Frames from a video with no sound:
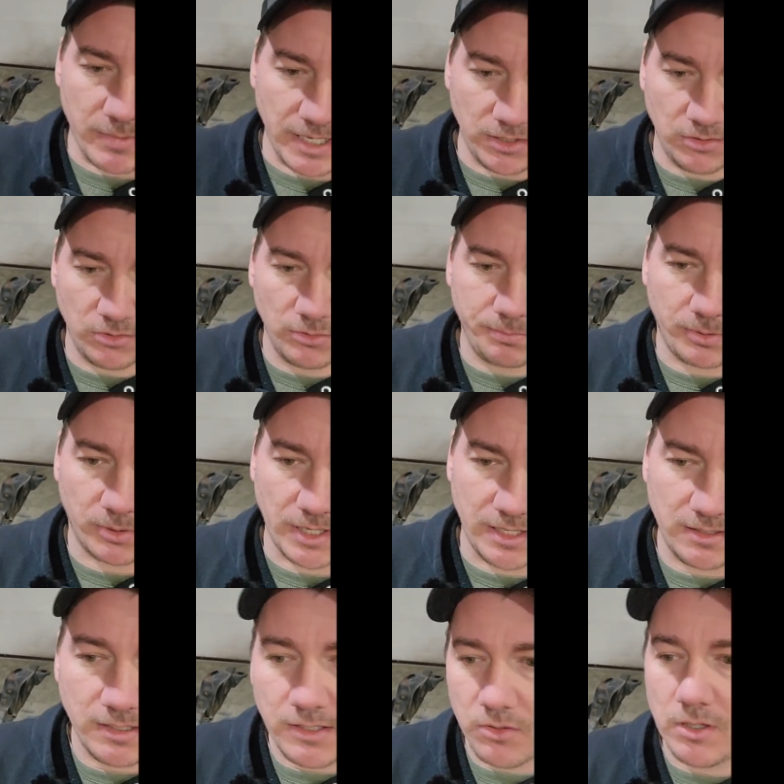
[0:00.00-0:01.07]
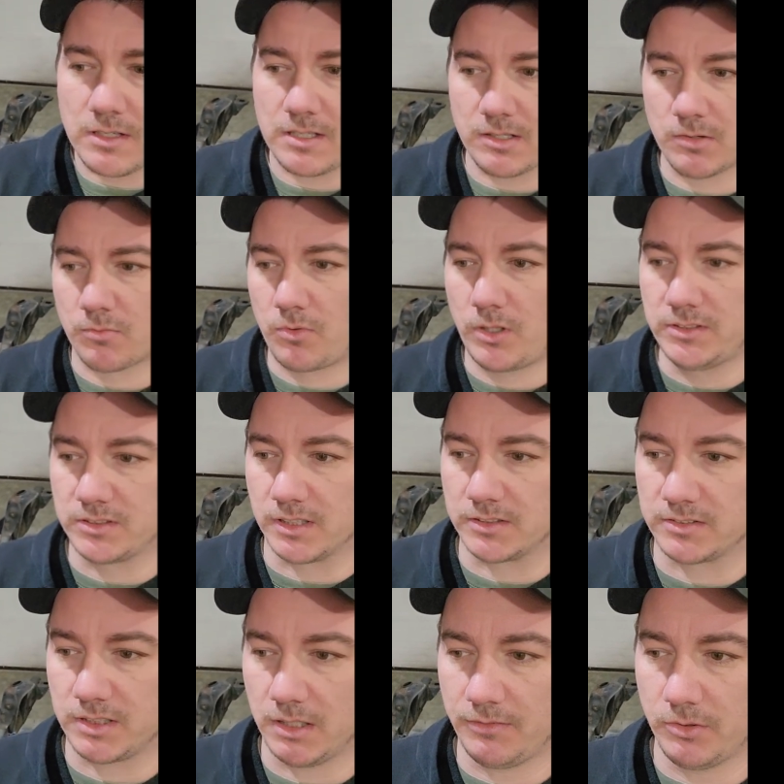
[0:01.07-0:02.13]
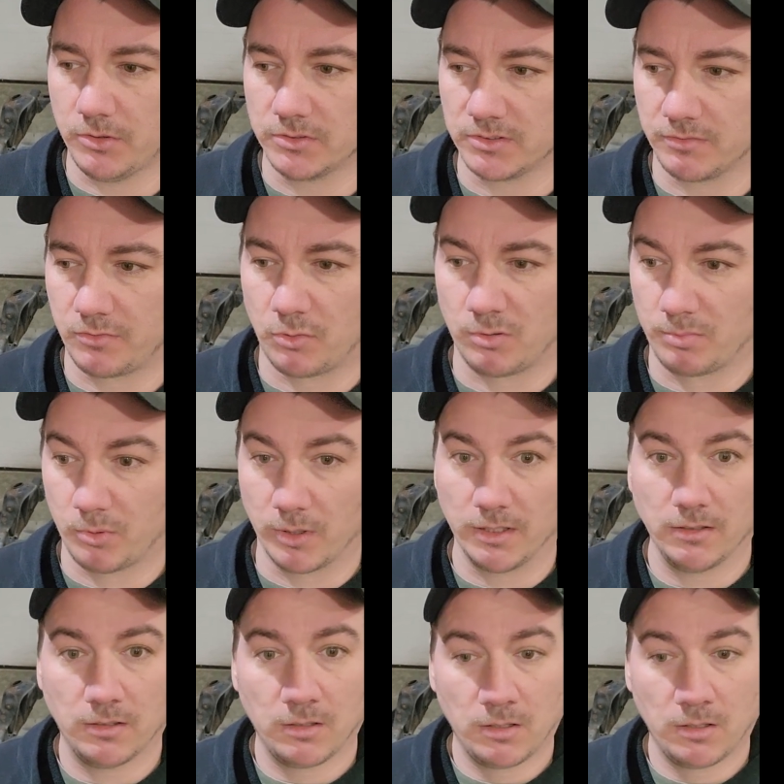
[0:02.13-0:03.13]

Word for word: main hoop, okay? The only thing that really is going to save you is the four point.